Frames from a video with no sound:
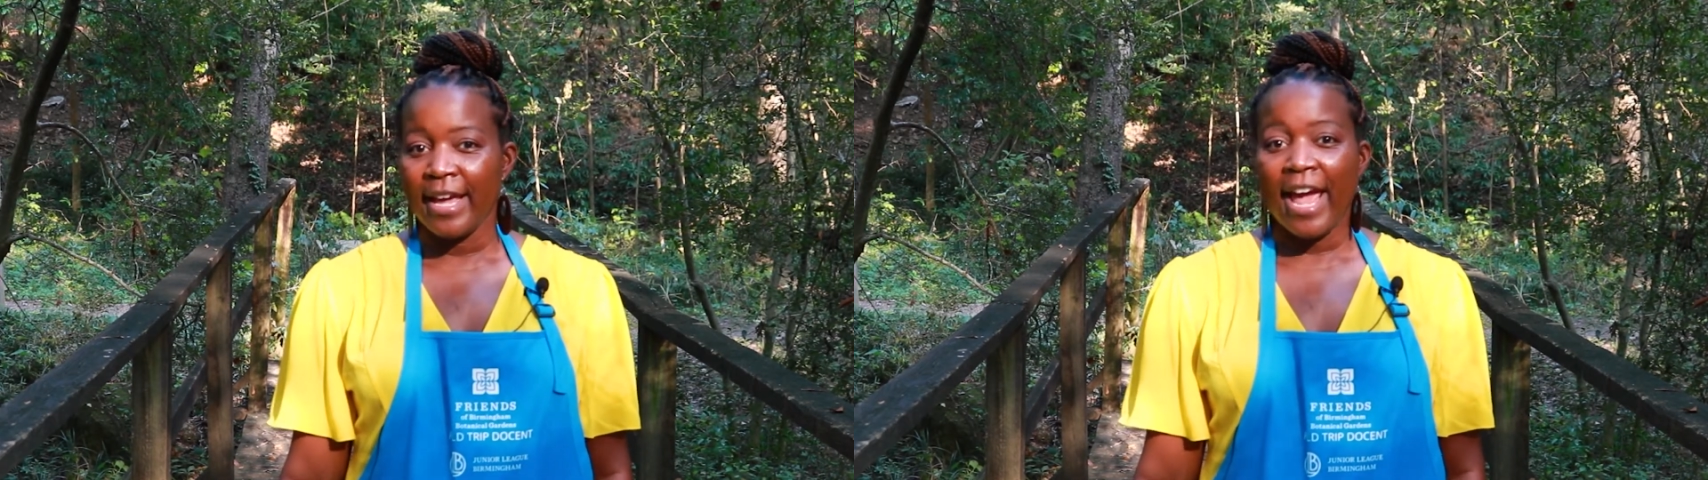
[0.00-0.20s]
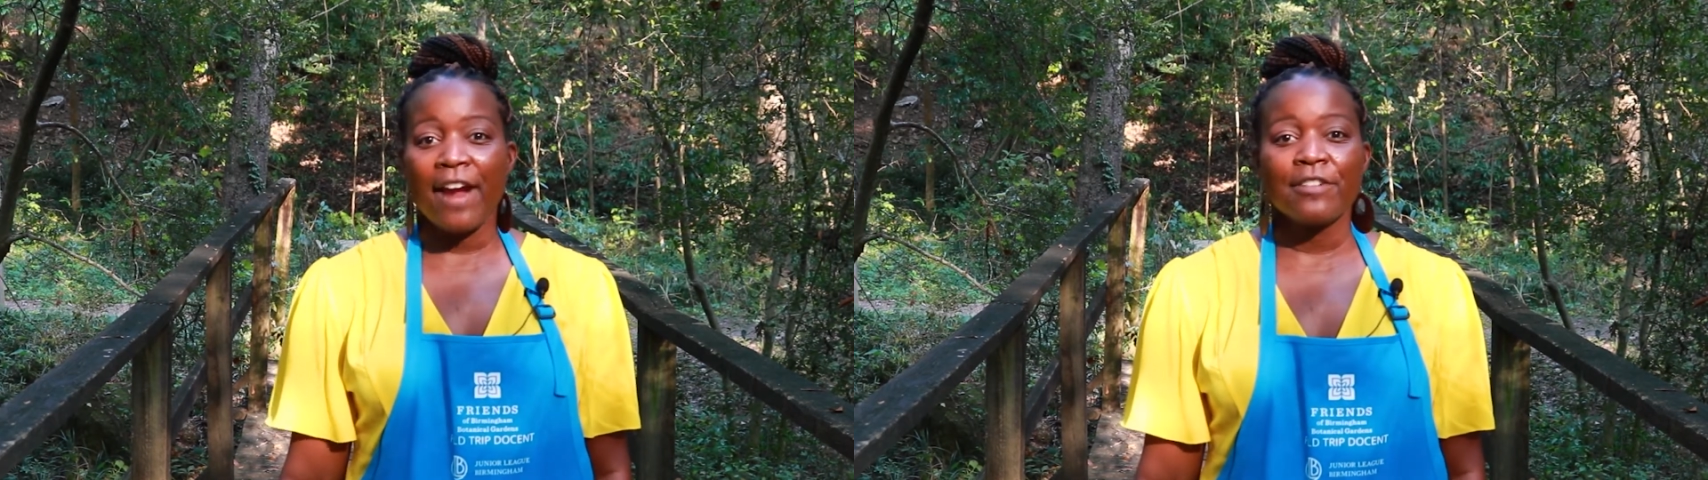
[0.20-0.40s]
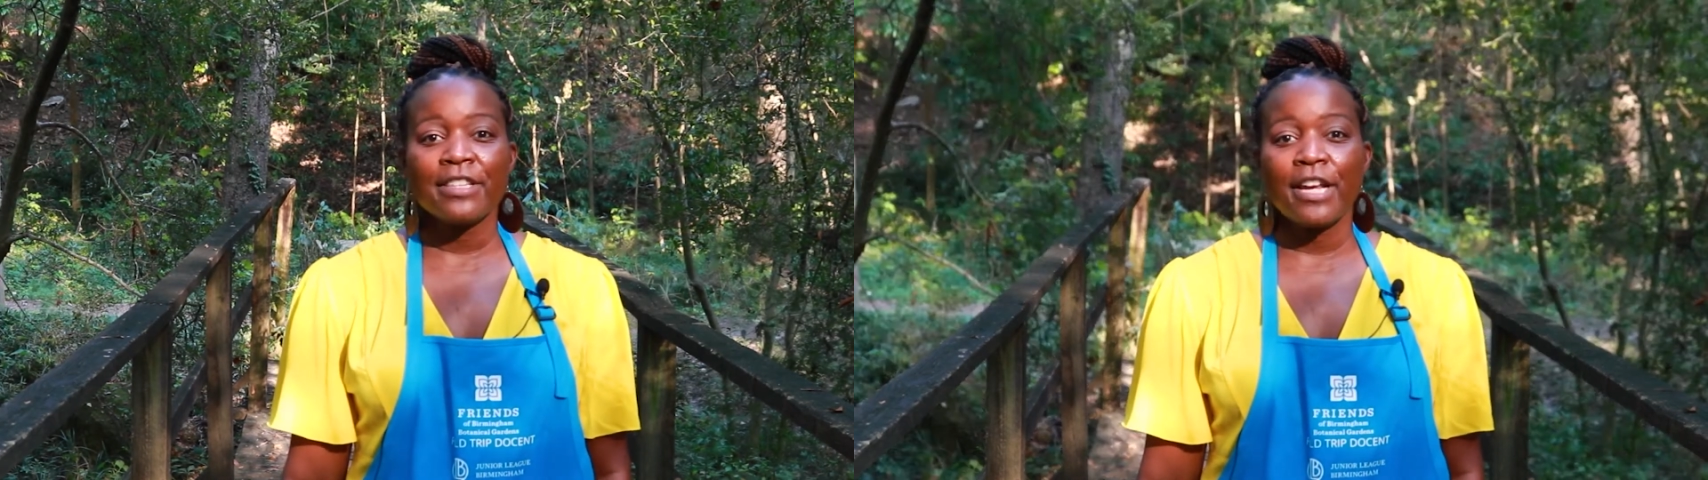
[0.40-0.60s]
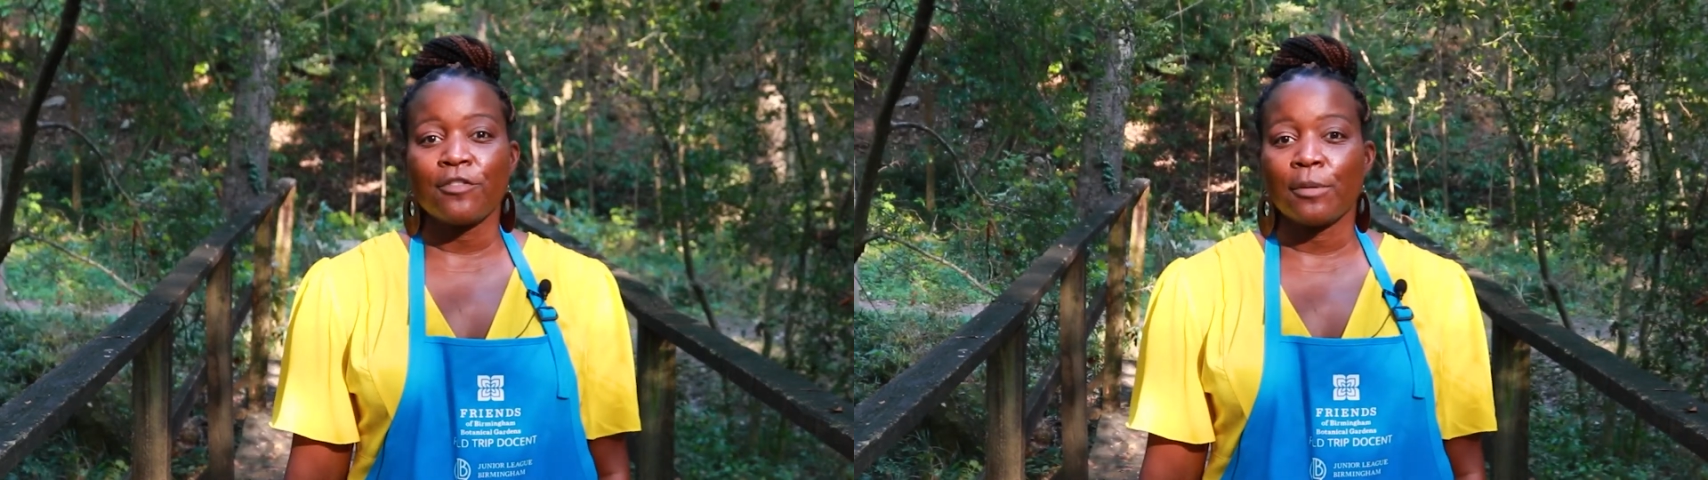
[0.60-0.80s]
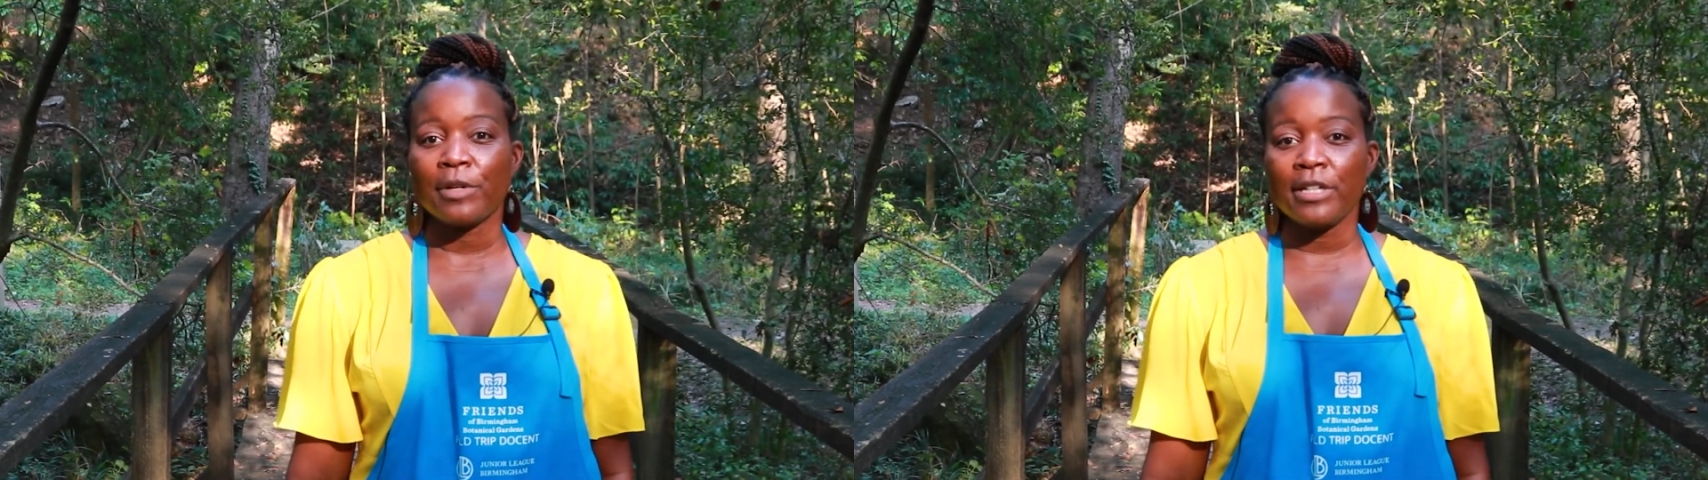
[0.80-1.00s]
Everything
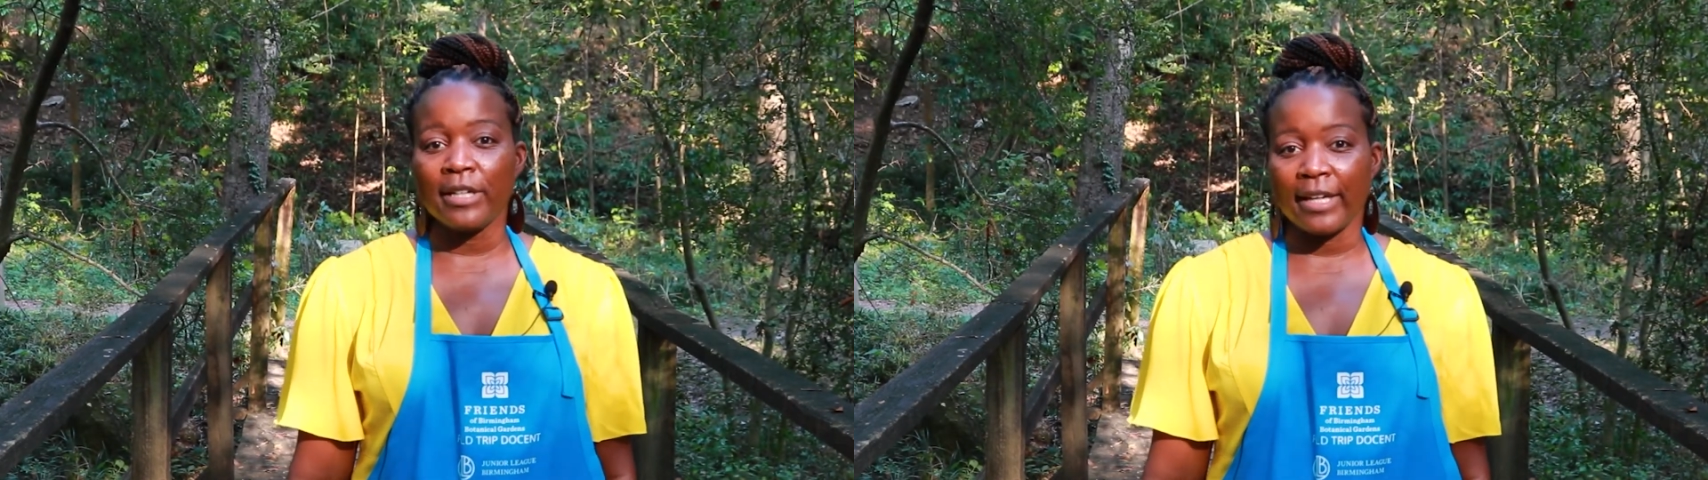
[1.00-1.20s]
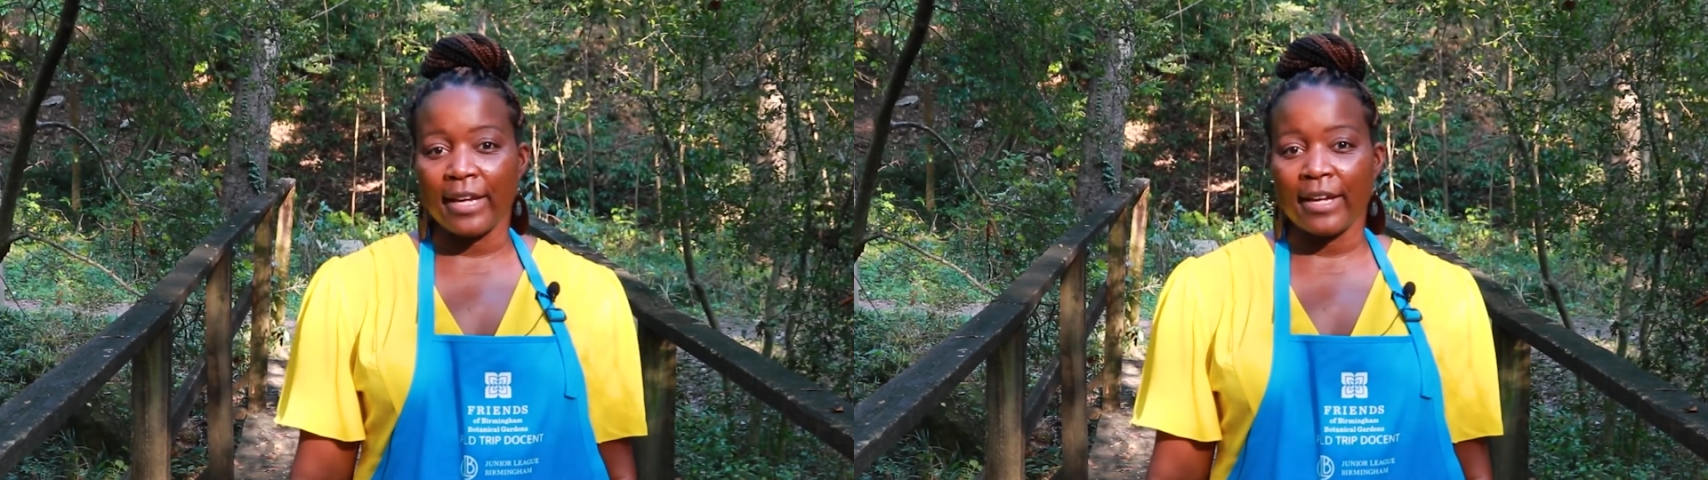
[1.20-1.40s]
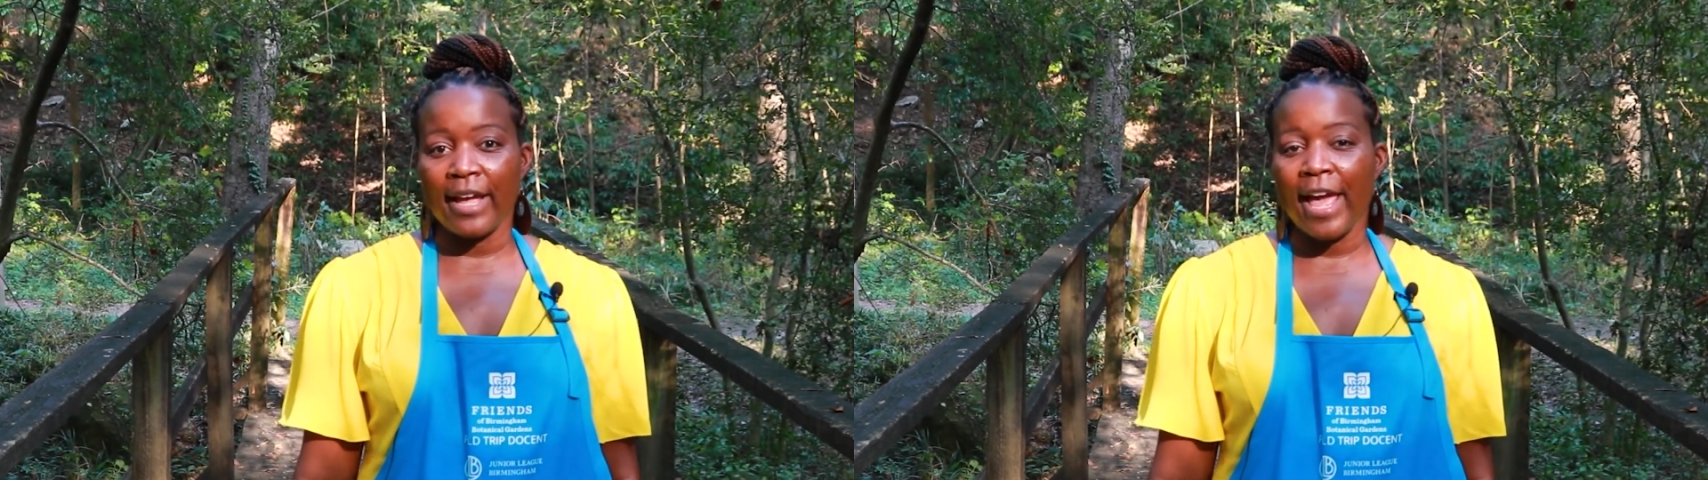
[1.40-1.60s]
from cooking